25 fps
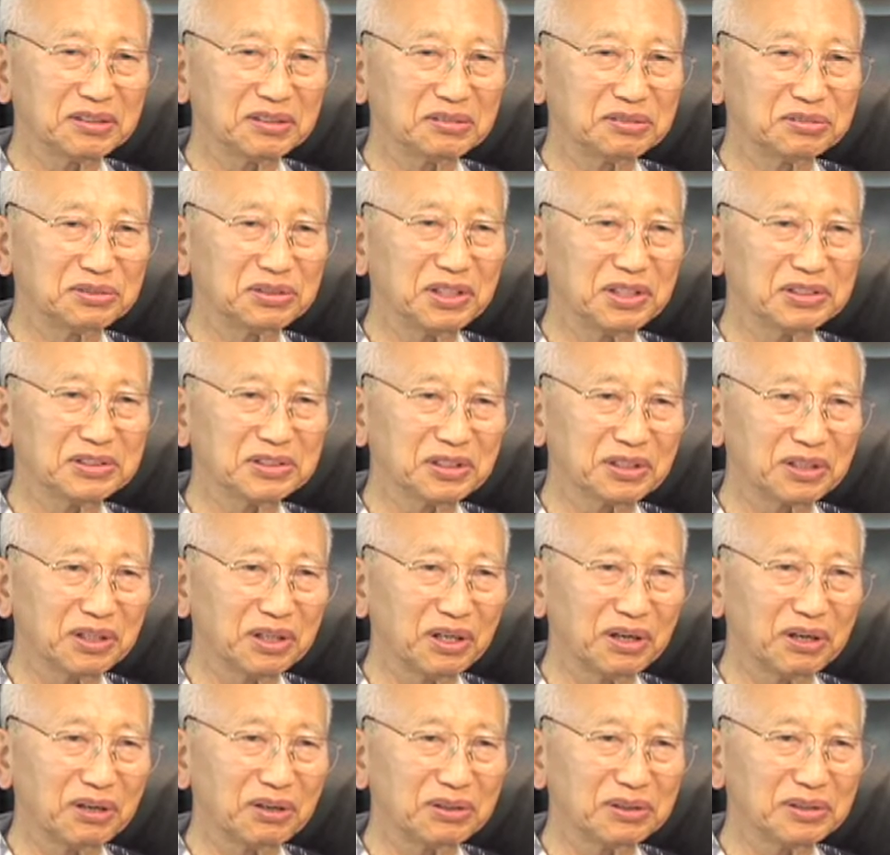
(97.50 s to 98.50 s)
two years
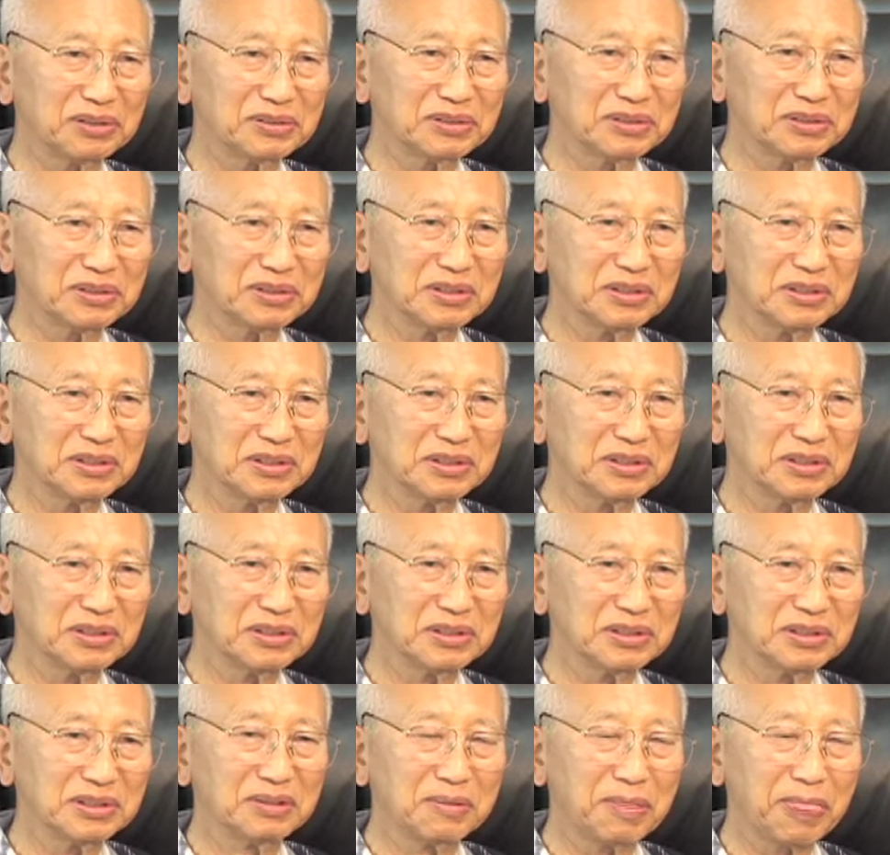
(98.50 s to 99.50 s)
ago,
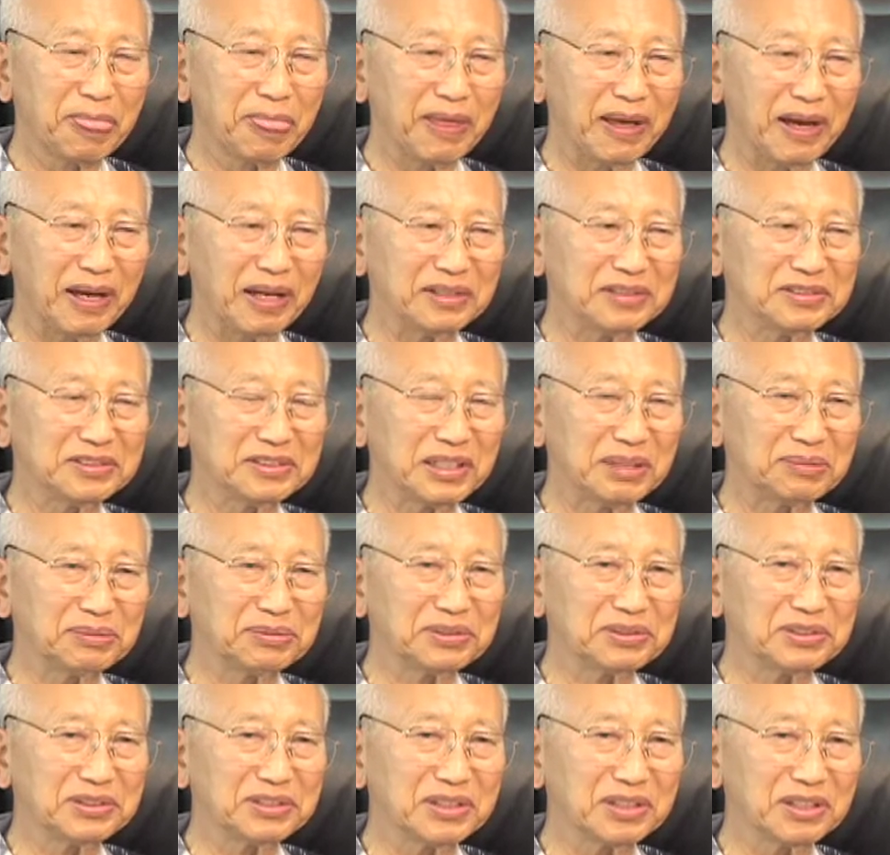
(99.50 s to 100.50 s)
I
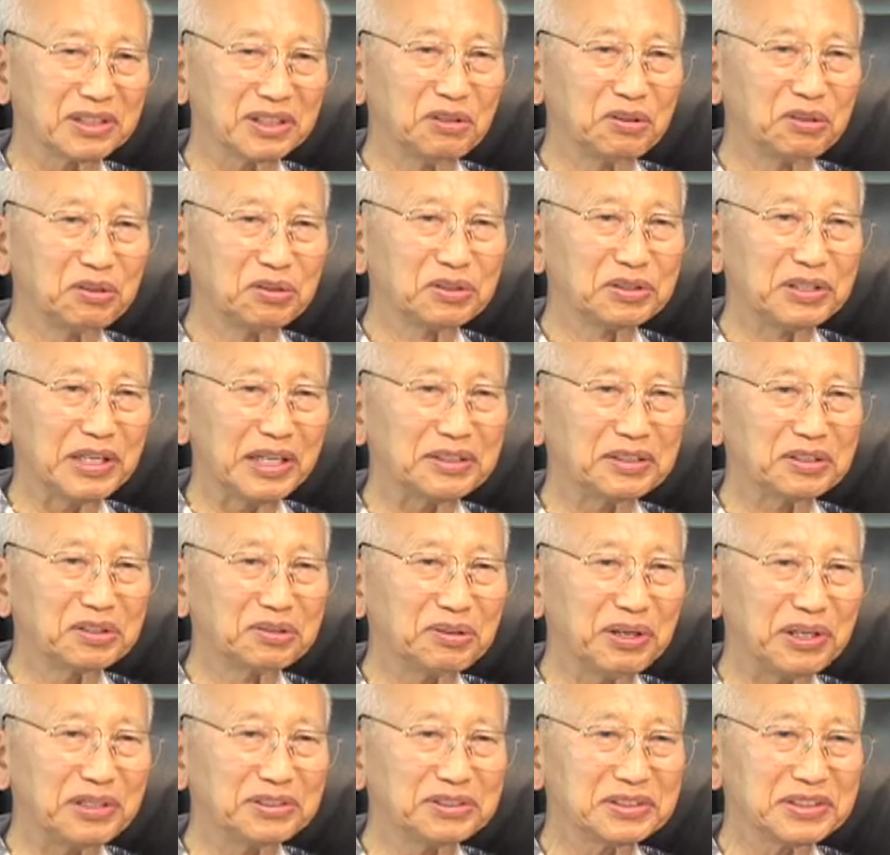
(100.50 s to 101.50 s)
established the Luke and
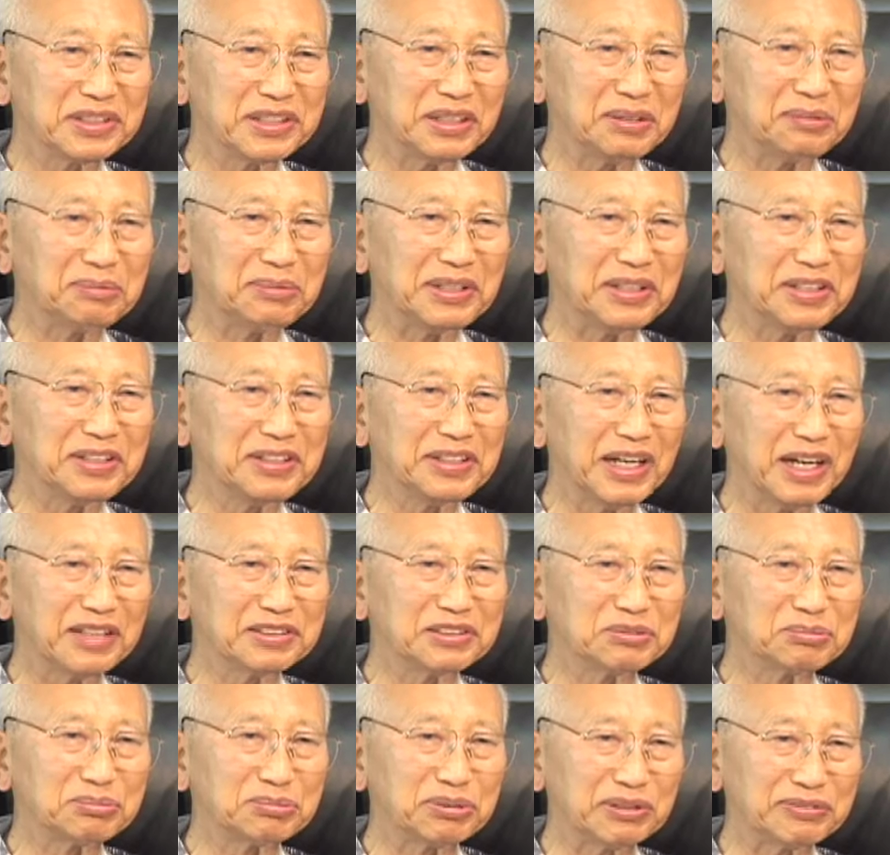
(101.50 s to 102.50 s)
Grace Kim
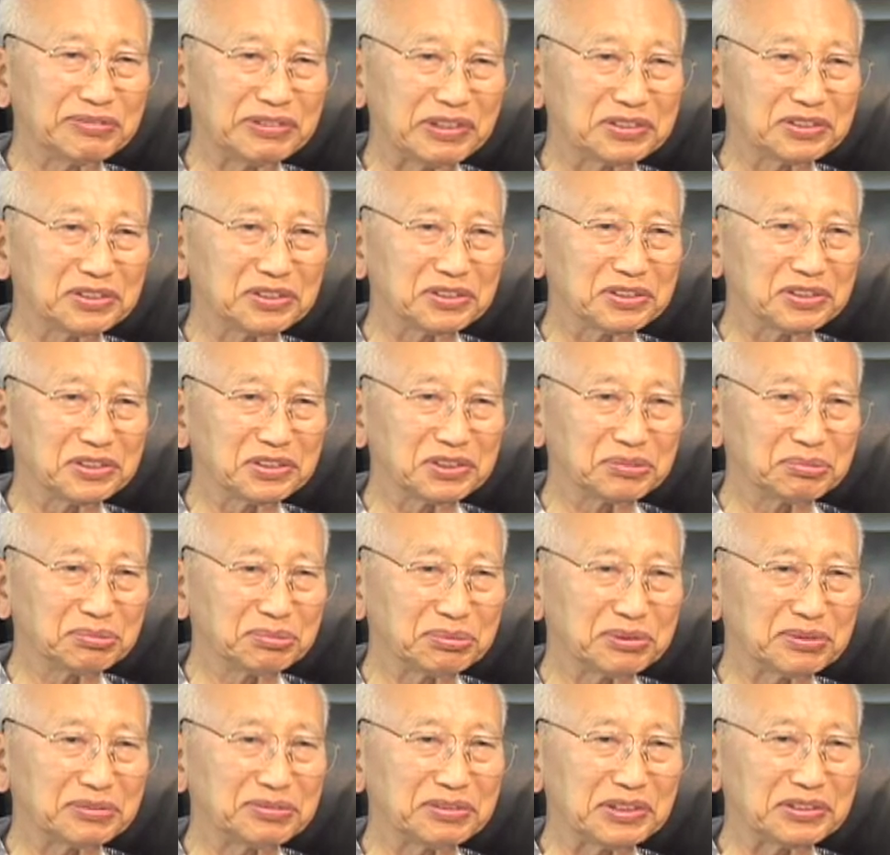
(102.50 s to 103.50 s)
Endowed Professors
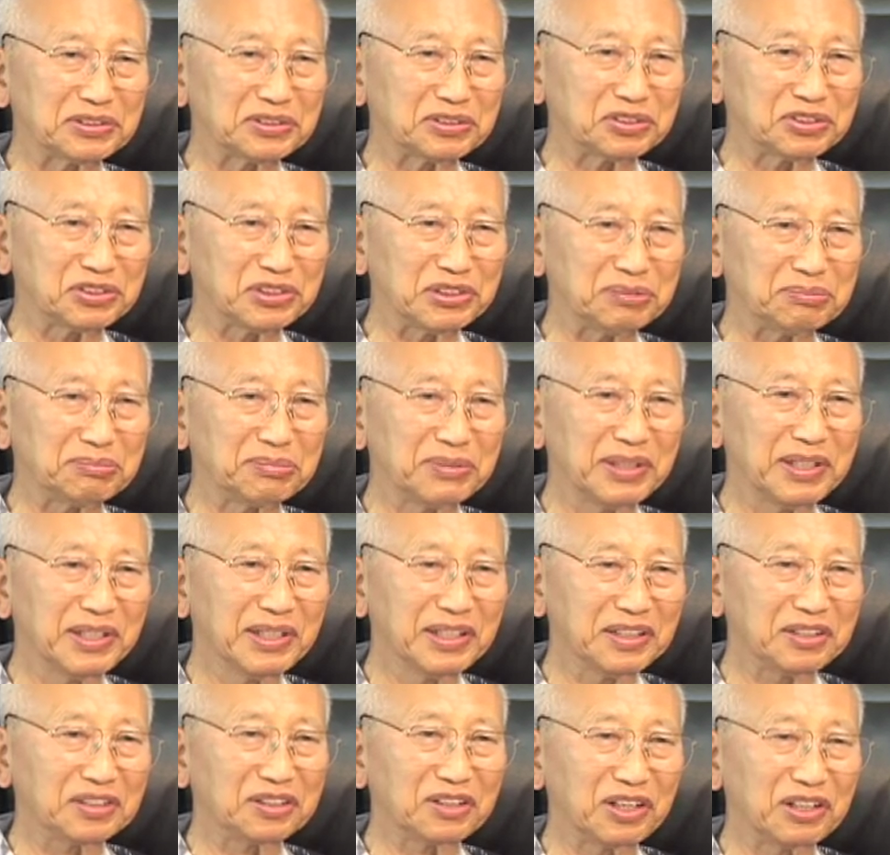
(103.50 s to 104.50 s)
Professorship
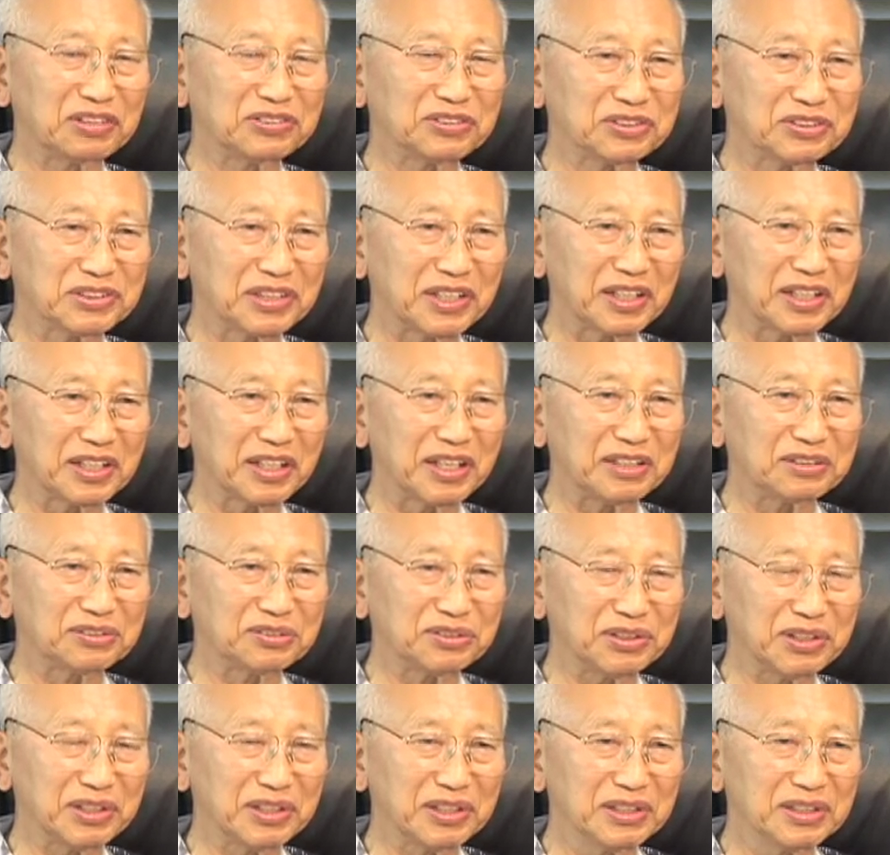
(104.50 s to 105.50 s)
in Cultural
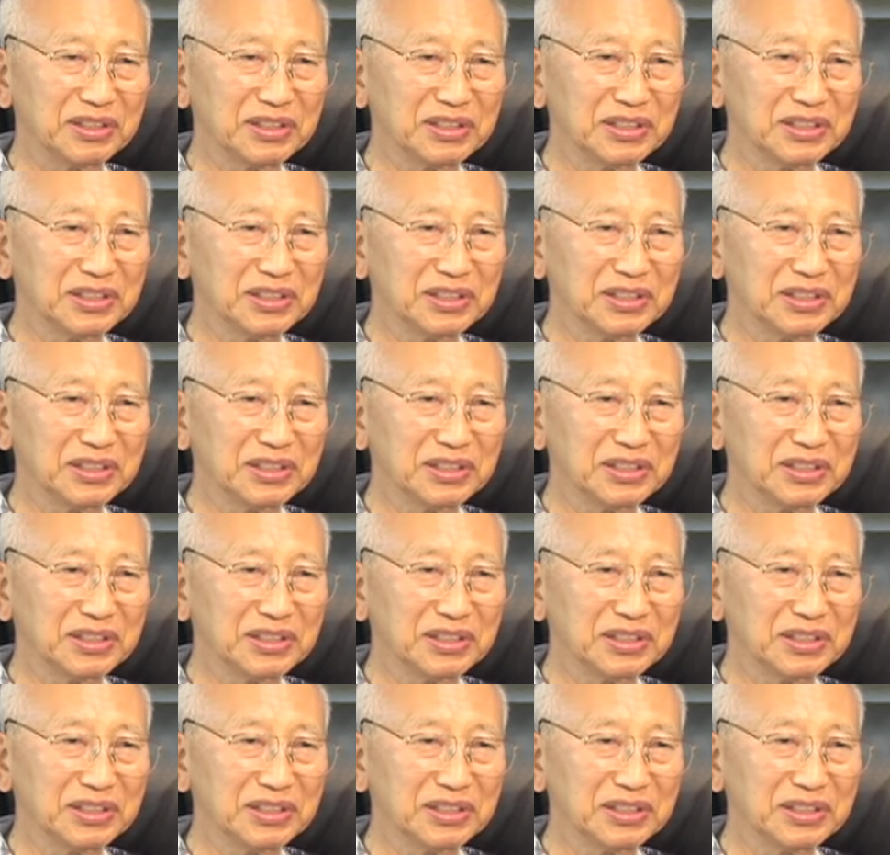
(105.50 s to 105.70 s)
Psychiatry.